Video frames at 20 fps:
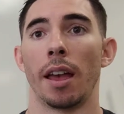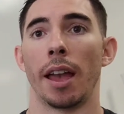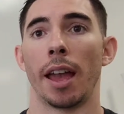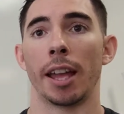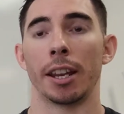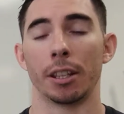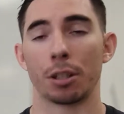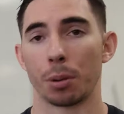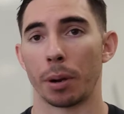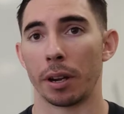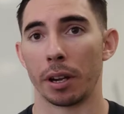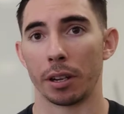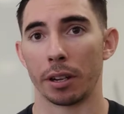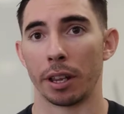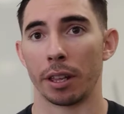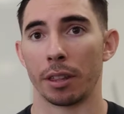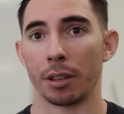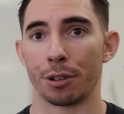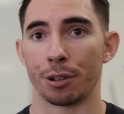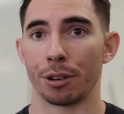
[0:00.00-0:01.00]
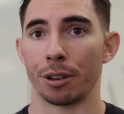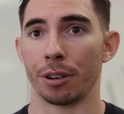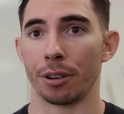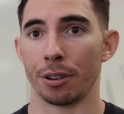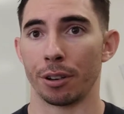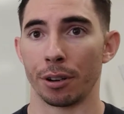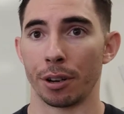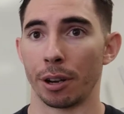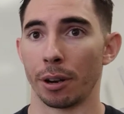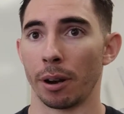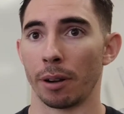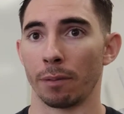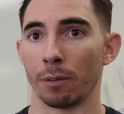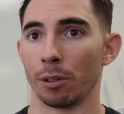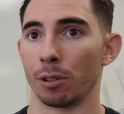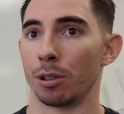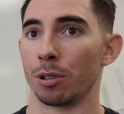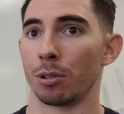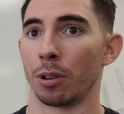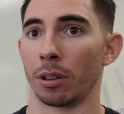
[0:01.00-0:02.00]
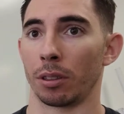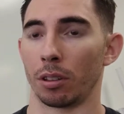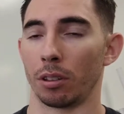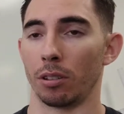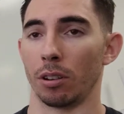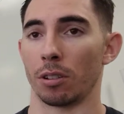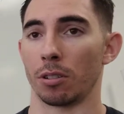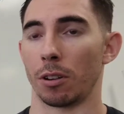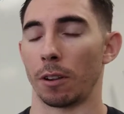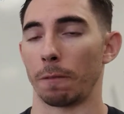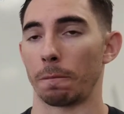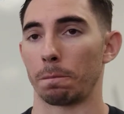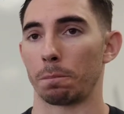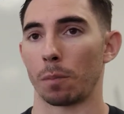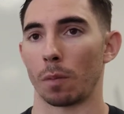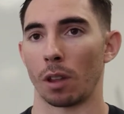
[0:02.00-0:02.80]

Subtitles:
any training day that you're here at Virtue Strength Conditioning.